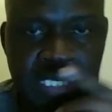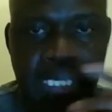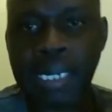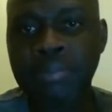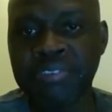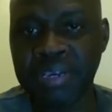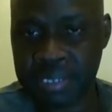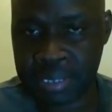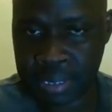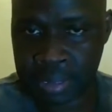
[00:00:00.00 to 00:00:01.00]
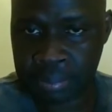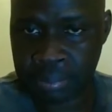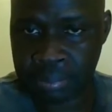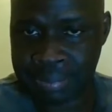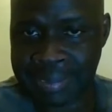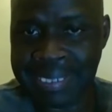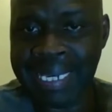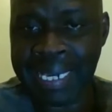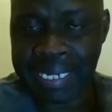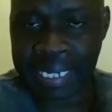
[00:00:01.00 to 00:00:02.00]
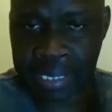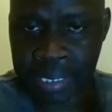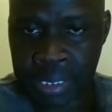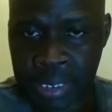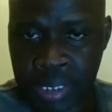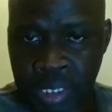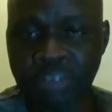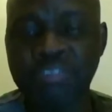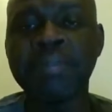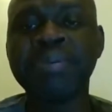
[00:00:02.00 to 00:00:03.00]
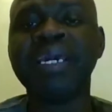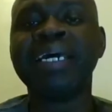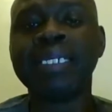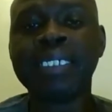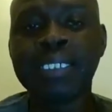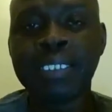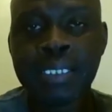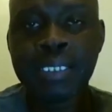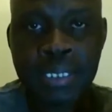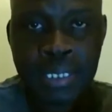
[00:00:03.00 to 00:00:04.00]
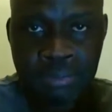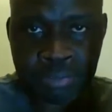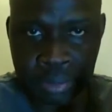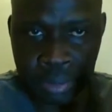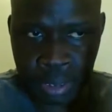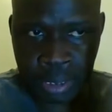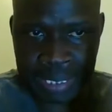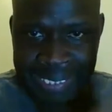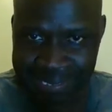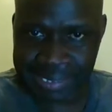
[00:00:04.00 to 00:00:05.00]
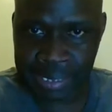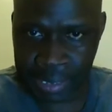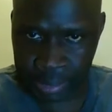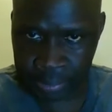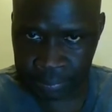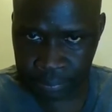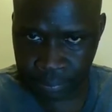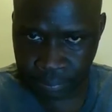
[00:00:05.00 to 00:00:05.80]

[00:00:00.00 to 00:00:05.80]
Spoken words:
circumvent the headache of appearing in a screen.